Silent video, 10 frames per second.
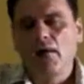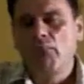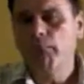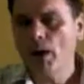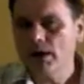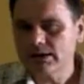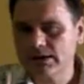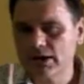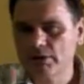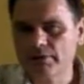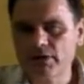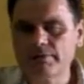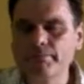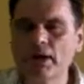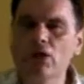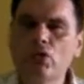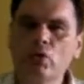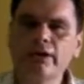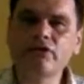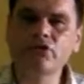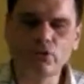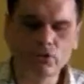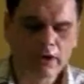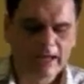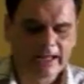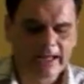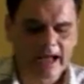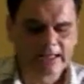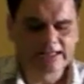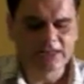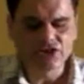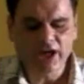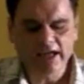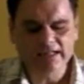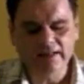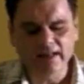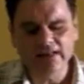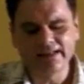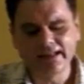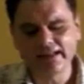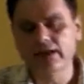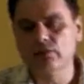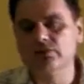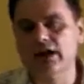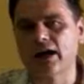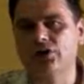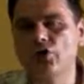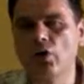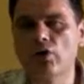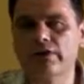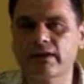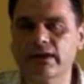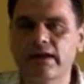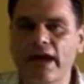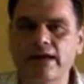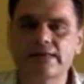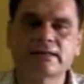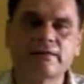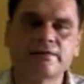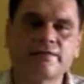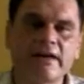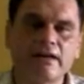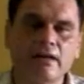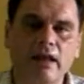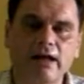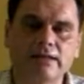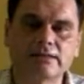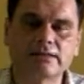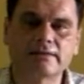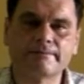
But, however, going to can suggest that the details are not yet finalised.